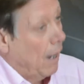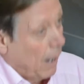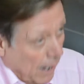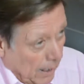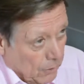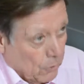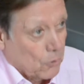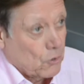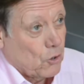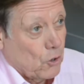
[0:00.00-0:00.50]

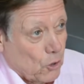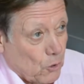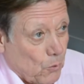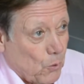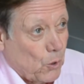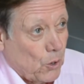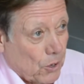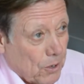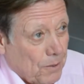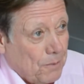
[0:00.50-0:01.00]
I know it's a lot of
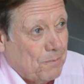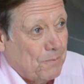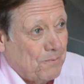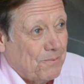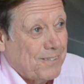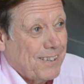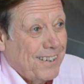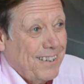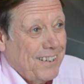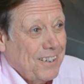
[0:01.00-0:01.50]
work,
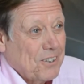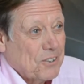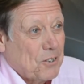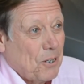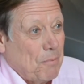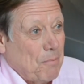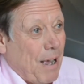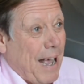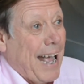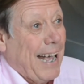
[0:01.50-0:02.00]
so
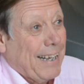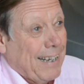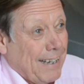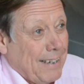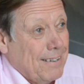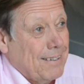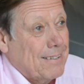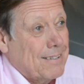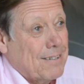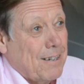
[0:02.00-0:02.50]
I'm
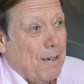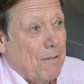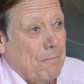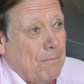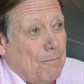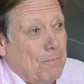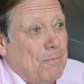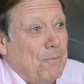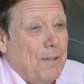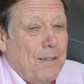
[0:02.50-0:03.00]
adding some
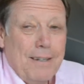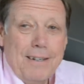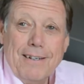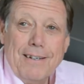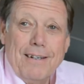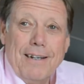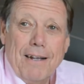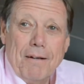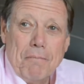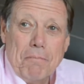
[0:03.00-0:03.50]

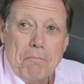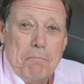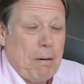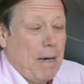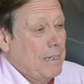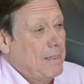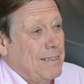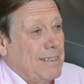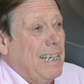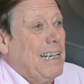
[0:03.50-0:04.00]

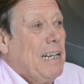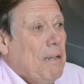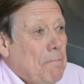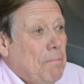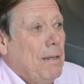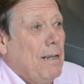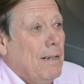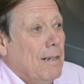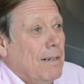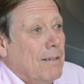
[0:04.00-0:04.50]
butt
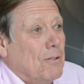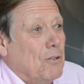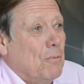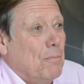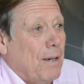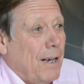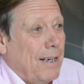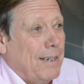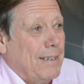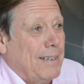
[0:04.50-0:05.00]
sleeping to
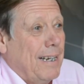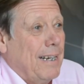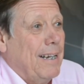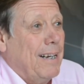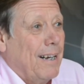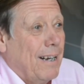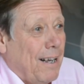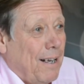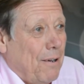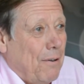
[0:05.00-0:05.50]
my
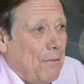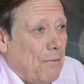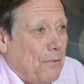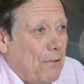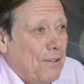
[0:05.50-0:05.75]
daily life.